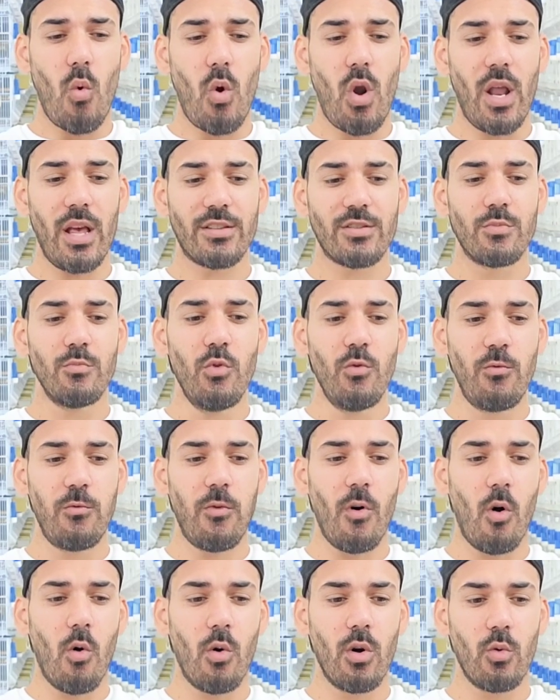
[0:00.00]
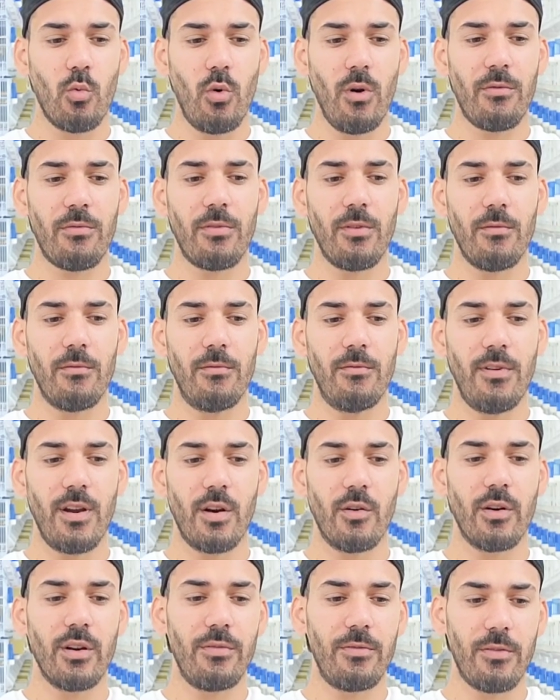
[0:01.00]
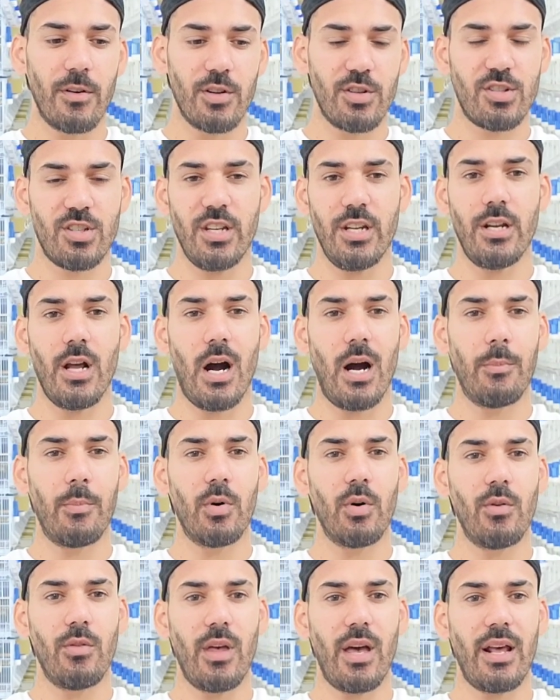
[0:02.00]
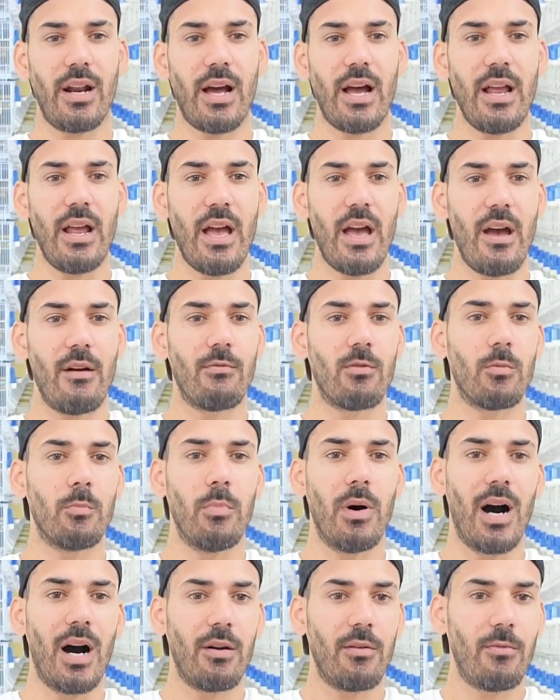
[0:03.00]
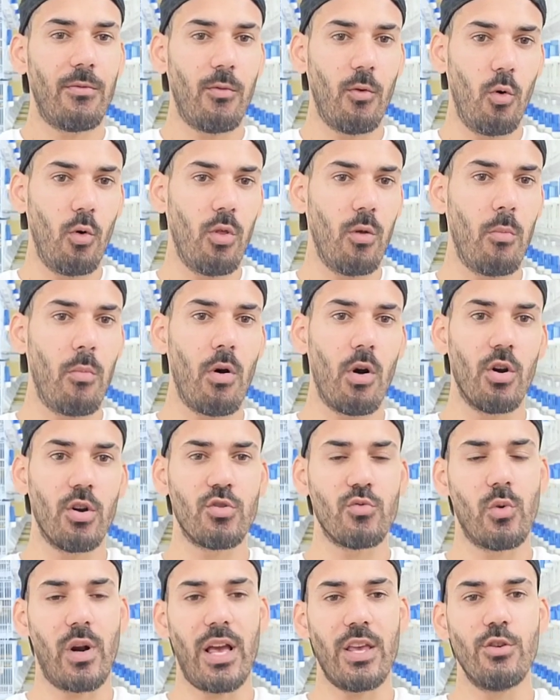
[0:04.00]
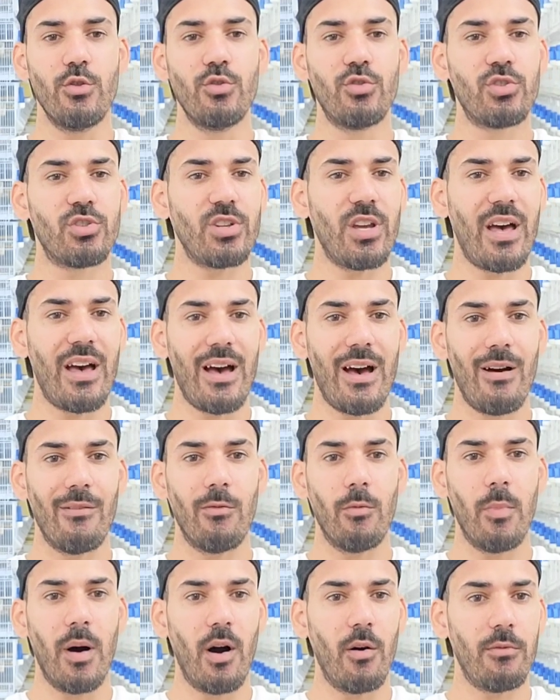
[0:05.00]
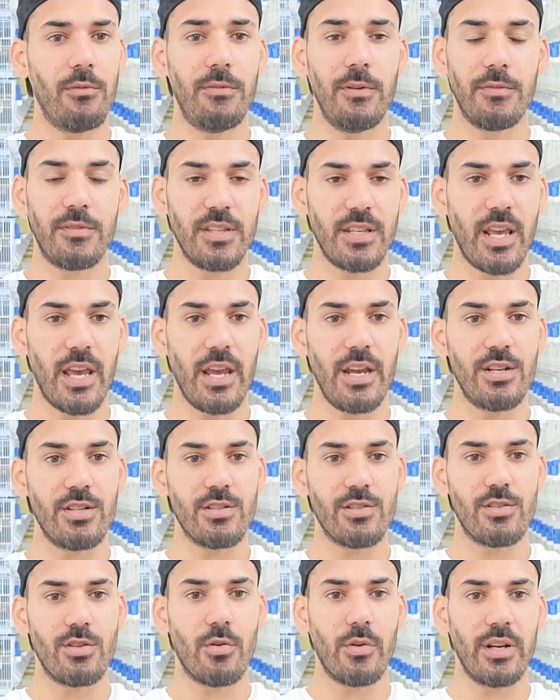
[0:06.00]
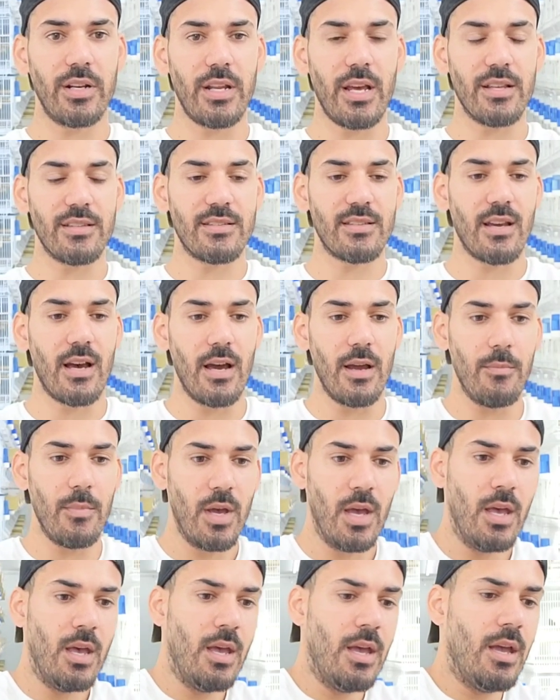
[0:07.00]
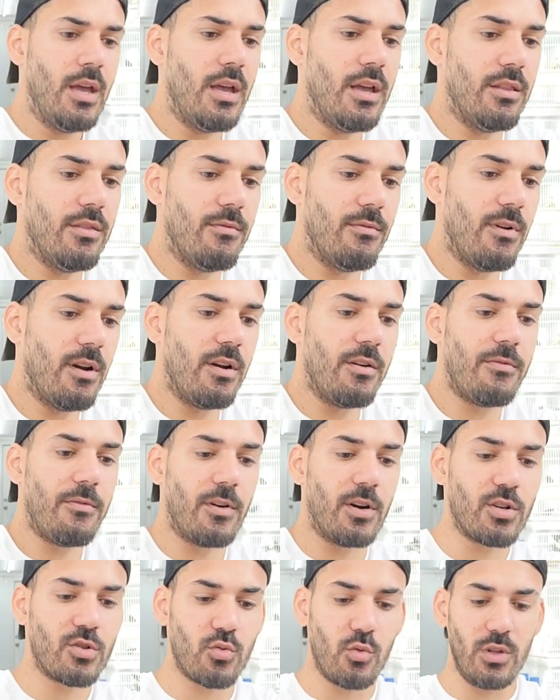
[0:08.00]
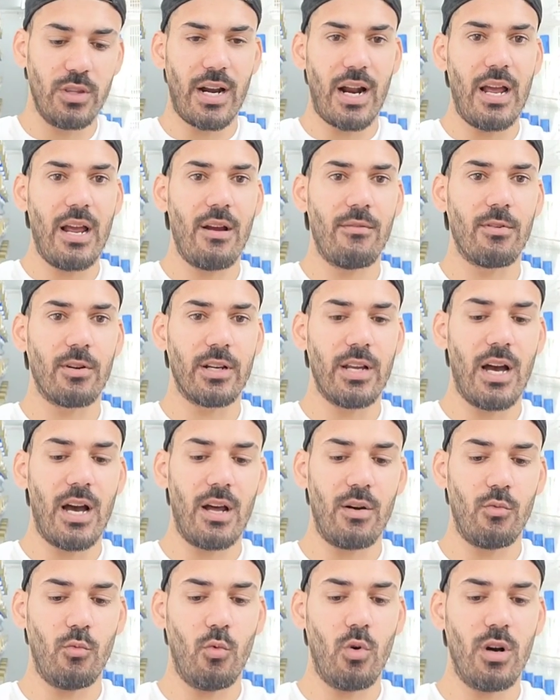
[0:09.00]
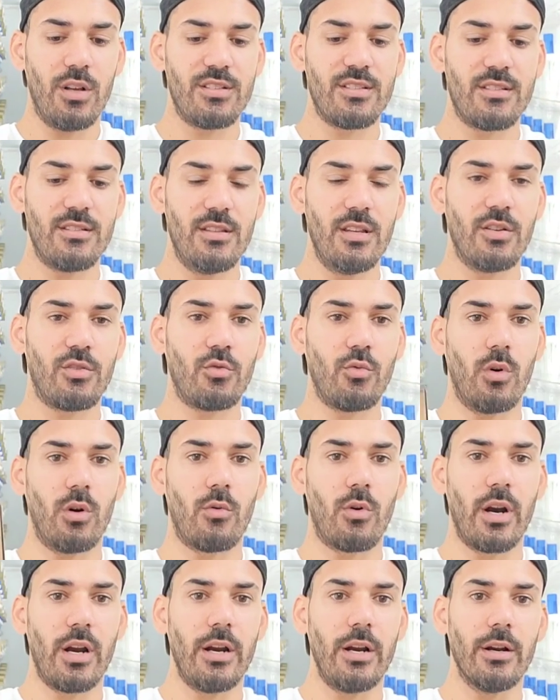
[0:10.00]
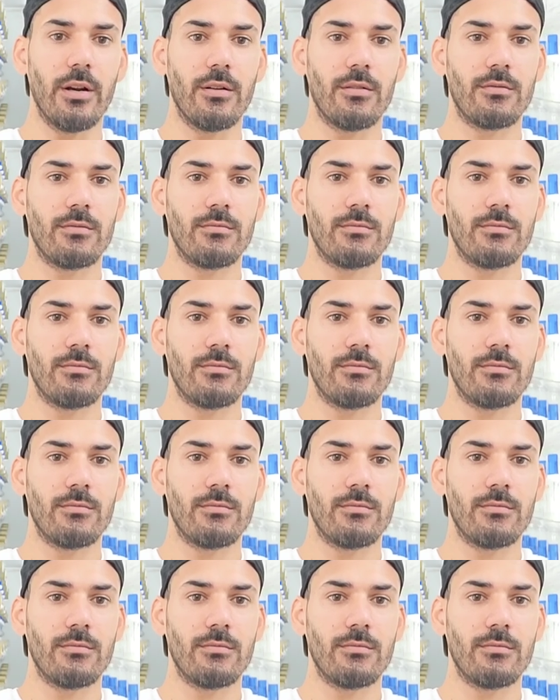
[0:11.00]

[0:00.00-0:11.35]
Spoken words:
Let's move forward with the very first seed hopper that I ever bought for the birds when I used to have about 50 cages during that time. And the very first one that I ever got was this one right here.